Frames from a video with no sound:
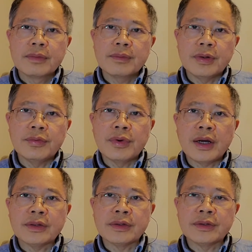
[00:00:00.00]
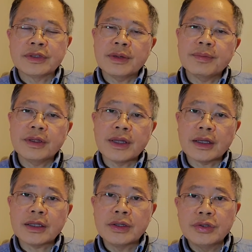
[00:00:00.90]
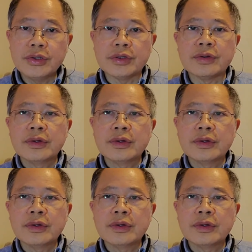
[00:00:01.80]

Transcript: but rather something that could